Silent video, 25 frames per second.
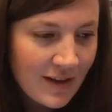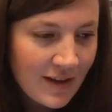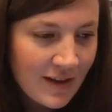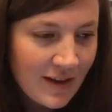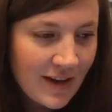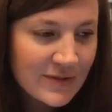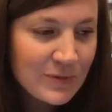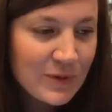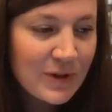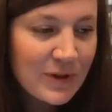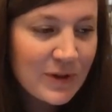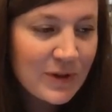
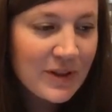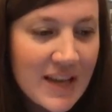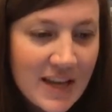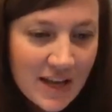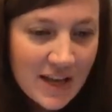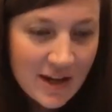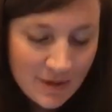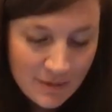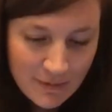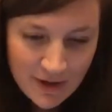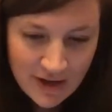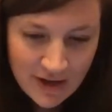As we're
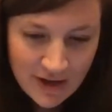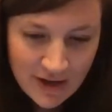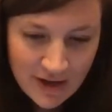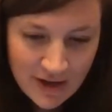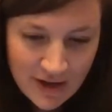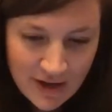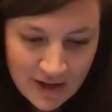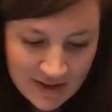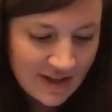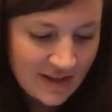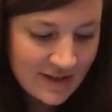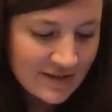thinking
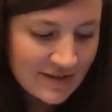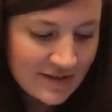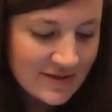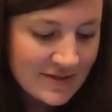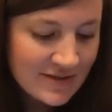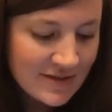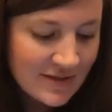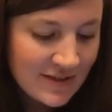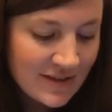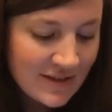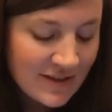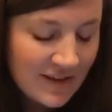about
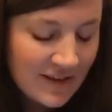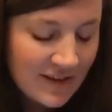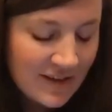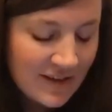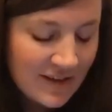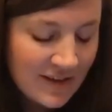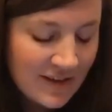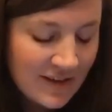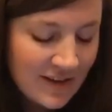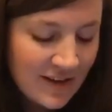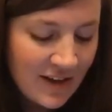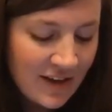these,
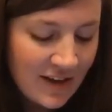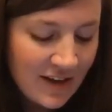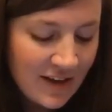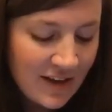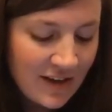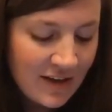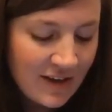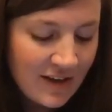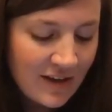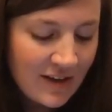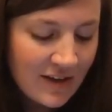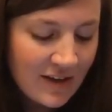
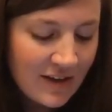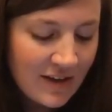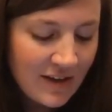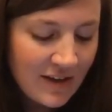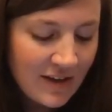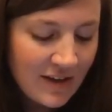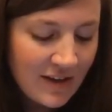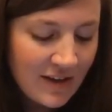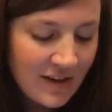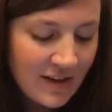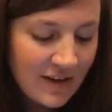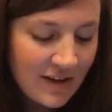
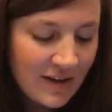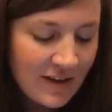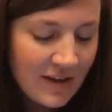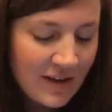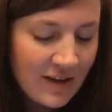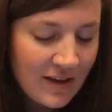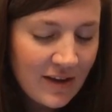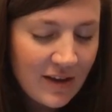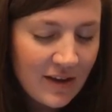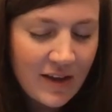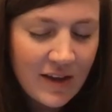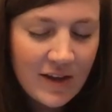
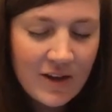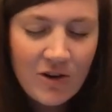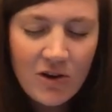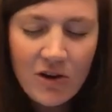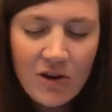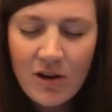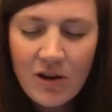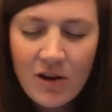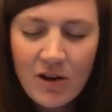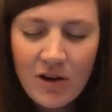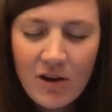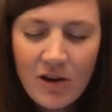in
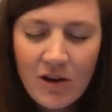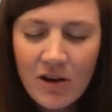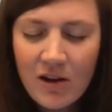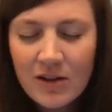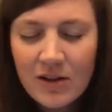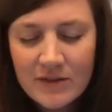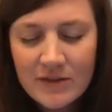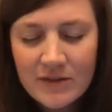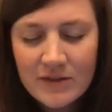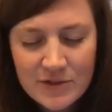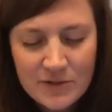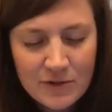all
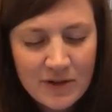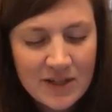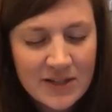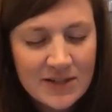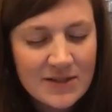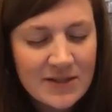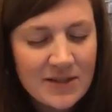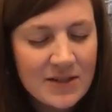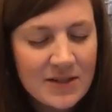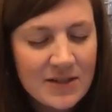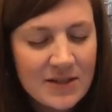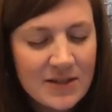of the
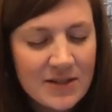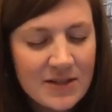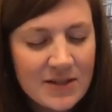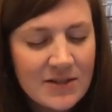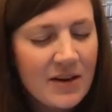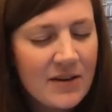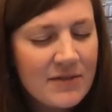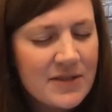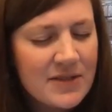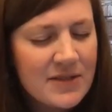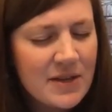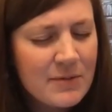stories, there's
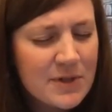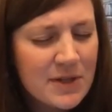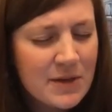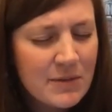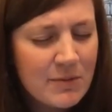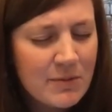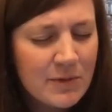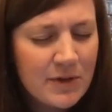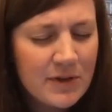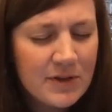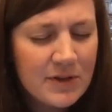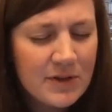kind of some
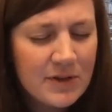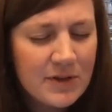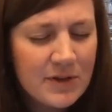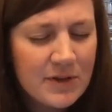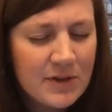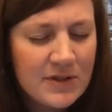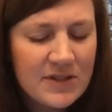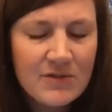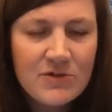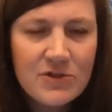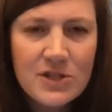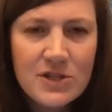semblance
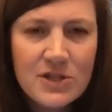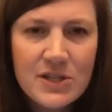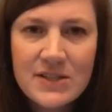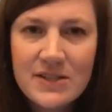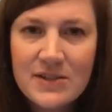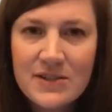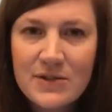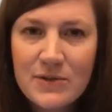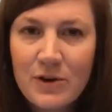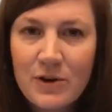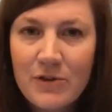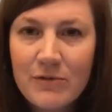of
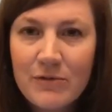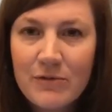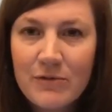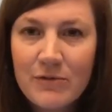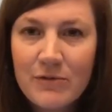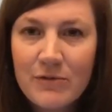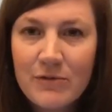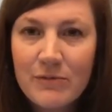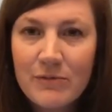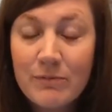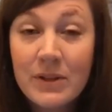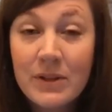Jesus sort of
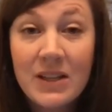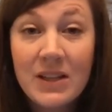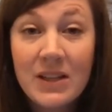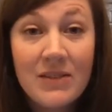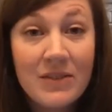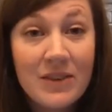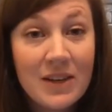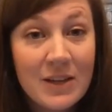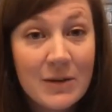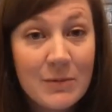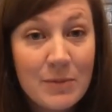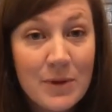
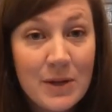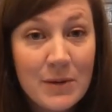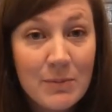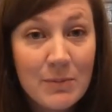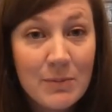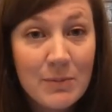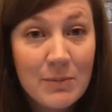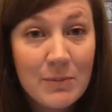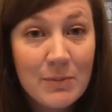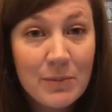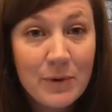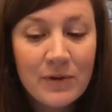believing in
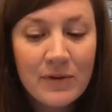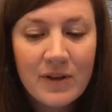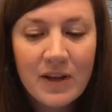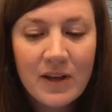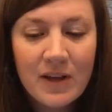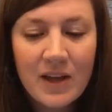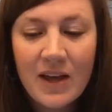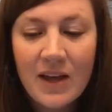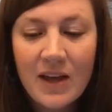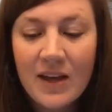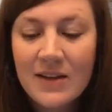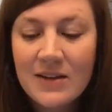people
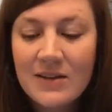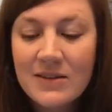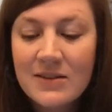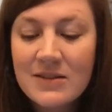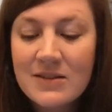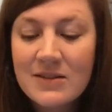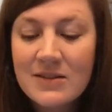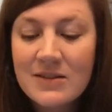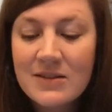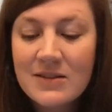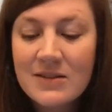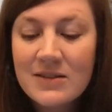
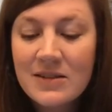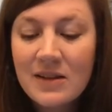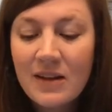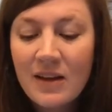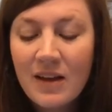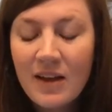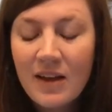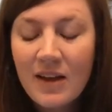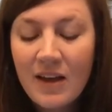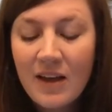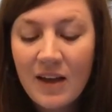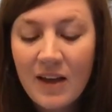and
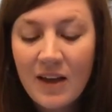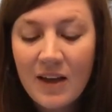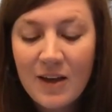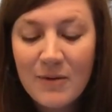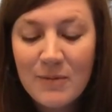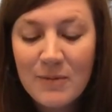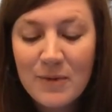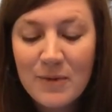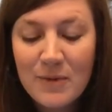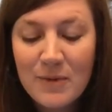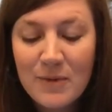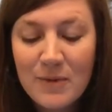
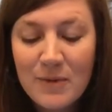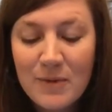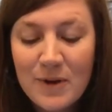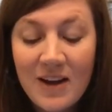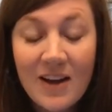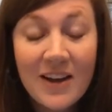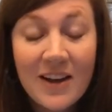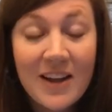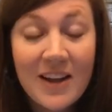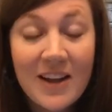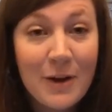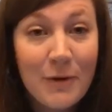
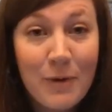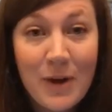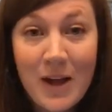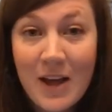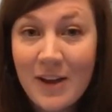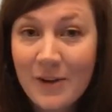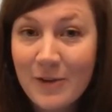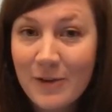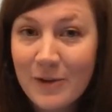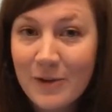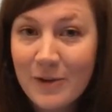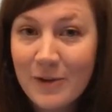not getting
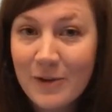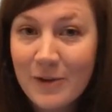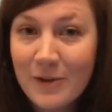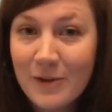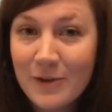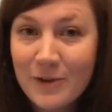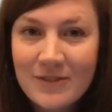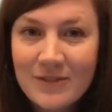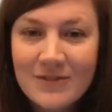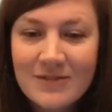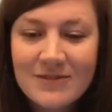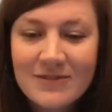
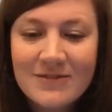rattled